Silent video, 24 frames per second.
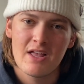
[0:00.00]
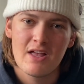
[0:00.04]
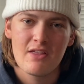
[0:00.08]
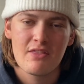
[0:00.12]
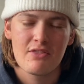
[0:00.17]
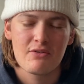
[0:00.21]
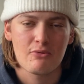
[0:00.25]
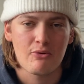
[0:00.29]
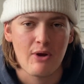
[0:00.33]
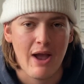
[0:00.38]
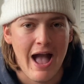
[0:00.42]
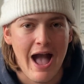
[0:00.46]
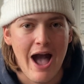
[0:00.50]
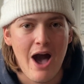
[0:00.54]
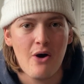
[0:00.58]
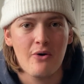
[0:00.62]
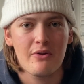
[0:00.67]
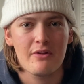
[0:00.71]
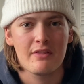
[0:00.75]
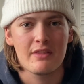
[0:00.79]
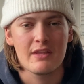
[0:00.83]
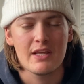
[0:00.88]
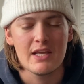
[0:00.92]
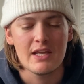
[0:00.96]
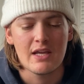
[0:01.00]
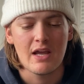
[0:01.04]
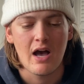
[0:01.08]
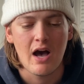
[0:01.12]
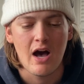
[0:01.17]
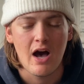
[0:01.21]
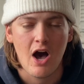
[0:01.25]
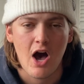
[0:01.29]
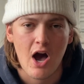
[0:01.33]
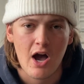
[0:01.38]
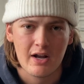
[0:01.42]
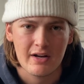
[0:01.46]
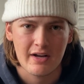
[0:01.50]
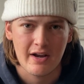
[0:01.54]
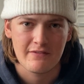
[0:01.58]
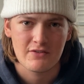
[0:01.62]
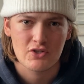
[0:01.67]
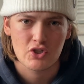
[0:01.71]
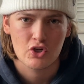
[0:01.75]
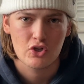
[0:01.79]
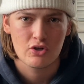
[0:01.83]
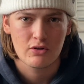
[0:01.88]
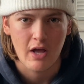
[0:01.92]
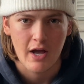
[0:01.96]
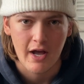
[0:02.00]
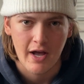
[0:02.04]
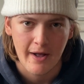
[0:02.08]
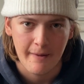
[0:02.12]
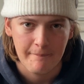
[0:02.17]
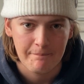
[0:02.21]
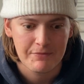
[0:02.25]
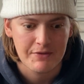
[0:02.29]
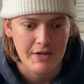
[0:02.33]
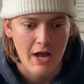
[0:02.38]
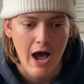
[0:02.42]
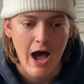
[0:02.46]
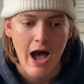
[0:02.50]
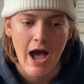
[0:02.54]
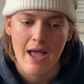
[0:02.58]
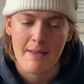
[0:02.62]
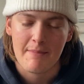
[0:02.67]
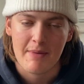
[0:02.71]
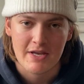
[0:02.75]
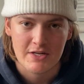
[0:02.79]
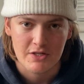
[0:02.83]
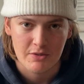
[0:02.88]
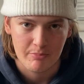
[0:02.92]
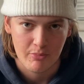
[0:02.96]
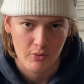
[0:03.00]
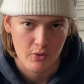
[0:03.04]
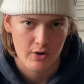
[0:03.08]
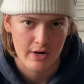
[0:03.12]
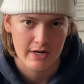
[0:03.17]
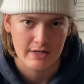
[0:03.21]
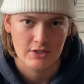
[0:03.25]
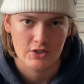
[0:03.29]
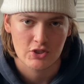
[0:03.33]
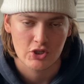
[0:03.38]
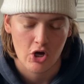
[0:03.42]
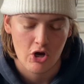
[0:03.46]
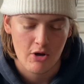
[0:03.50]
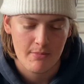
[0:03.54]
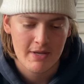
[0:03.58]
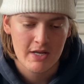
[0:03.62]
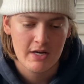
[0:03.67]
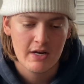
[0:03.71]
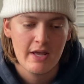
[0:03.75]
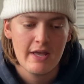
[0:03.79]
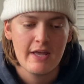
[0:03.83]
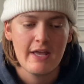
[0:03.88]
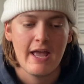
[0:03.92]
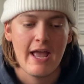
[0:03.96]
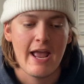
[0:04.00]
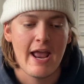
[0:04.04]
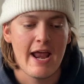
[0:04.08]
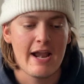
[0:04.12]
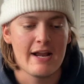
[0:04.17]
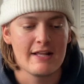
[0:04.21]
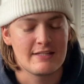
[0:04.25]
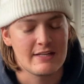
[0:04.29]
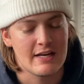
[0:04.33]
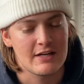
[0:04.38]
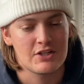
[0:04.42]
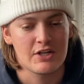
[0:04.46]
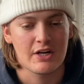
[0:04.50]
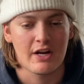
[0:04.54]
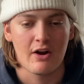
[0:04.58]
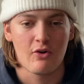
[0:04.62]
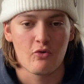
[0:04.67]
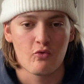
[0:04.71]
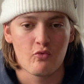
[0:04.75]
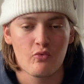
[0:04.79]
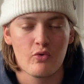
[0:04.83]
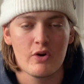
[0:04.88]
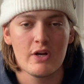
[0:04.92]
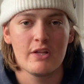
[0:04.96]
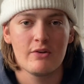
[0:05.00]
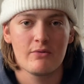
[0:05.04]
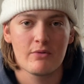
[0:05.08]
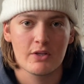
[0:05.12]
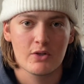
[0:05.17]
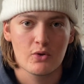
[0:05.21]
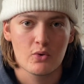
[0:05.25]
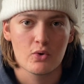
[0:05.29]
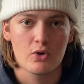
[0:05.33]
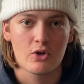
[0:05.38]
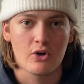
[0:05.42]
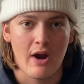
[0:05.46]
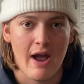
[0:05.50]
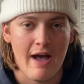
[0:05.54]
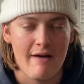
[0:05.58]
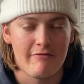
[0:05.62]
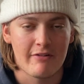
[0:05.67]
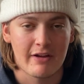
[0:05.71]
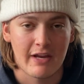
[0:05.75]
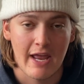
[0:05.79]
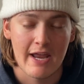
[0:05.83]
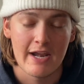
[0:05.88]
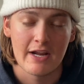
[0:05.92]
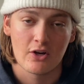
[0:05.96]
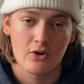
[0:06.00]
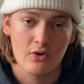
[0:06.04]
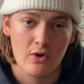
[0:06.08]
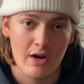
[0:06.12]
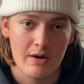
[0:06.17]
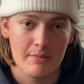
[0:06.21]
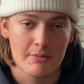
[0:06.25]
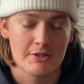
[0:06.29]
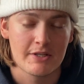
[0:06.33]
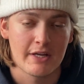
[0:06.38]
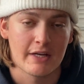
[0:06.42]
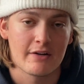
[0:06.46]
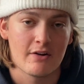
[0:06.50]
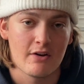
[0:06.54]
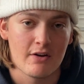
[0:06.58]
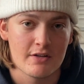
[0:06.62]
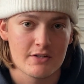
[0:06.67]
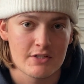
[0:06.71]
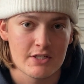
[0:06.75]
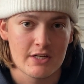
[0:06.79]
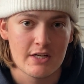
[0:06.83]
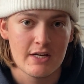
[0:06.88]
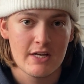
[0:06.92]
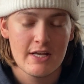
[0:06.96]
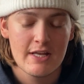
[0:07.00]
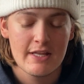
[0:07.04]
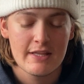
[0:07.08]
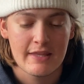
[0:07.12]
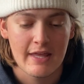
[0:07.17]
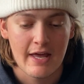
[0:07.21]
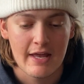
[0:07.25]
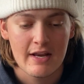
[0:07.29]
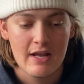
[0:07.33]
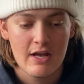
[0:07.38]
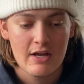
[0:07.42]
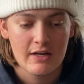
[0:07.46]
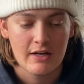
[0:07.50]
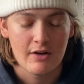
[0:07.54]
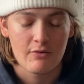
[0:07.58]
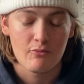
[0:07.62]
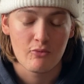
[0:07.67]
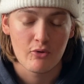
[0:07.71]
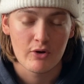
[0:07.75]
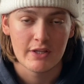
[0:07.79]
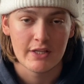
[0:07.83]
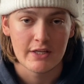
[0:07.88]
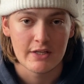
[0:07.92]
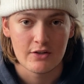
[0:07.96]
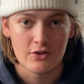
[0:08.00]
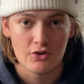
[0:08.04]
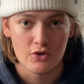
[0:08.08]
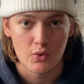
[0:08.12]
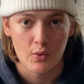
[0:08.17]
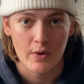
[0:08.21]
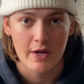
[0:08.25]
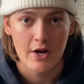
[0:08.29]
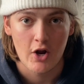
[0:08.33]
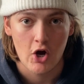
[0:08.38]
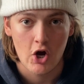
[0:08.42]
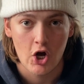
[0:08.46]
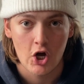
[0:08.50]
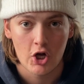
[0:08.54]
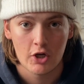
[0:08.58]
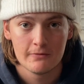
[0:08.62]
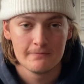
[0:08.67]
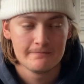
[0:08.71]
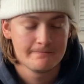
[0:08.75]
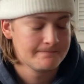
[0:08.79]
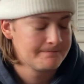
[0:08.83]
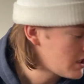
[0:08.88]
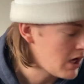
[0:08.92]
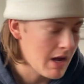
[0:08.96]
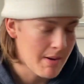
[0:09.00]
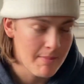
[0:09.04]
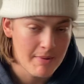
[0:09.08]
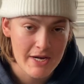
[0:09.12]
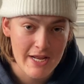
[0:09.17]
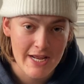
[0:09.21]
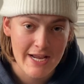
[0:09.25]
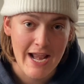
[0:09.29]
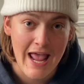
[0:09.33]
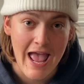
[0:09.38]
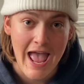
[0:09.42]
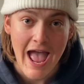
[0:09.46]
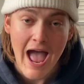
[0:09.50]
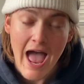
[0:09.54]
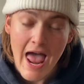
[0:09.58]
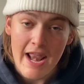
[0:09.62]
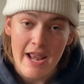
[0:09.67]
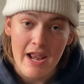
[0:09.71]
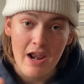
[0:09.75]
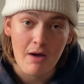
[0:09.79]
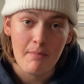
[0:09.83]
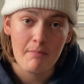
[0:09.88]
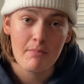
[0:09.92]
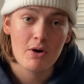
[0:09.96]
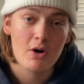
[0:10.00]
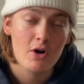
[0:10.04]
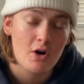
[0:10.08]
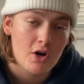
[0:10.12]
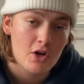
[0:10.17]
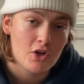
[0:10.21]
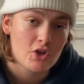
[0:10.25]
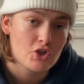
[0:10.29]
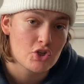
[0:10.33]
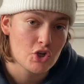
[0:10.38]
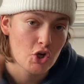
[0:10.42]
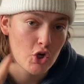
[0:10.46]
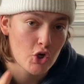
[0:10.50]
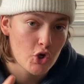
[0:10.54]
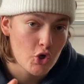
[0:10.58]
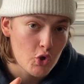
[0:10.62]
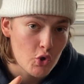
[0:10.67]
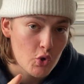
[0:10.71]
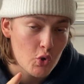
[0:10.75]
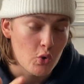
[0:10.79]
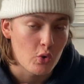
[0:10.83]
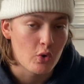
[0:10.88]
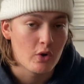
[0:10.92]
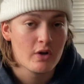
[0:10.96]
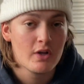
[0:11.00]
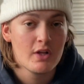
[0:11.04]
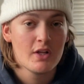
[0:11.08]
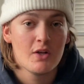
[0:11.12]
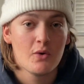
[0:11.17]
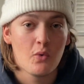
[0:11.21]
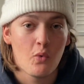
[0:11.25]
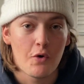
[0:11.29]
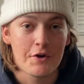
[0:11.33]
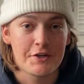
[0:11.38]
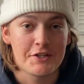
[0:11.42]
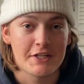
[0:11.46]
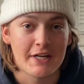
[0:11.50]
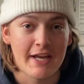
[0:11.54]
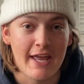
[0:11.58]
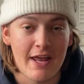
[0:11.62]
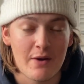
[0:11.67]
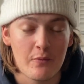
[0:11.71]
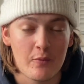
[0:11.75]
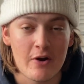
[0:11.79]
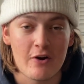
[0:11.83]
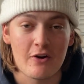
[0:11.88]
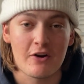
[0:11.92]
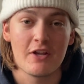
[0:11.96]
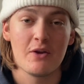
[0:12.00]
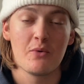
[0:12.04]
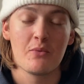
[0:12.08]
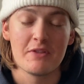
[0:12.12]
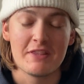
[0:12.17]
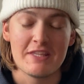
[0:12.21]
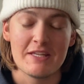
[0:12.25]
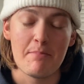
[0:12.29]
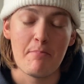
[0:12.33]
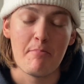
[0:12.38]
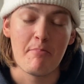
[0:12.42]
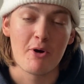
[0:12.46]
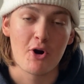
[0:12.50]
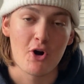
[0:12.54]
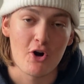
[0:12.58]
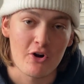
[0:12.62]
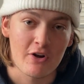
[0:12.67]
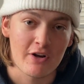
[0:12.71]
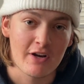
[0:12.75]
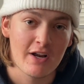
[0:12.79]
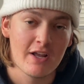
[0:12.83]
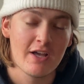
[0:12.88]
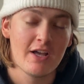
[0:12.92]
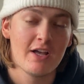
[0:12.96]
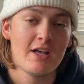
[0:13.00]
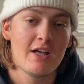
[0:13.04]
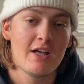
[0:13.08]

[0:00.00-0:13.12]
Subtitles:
throughout the Huck Knife's time as a board at Salomon. And it's actually got a really, really cool graphic and incredible technology that can really do it all. Coming in at number 2. Once again, we are here with the Burton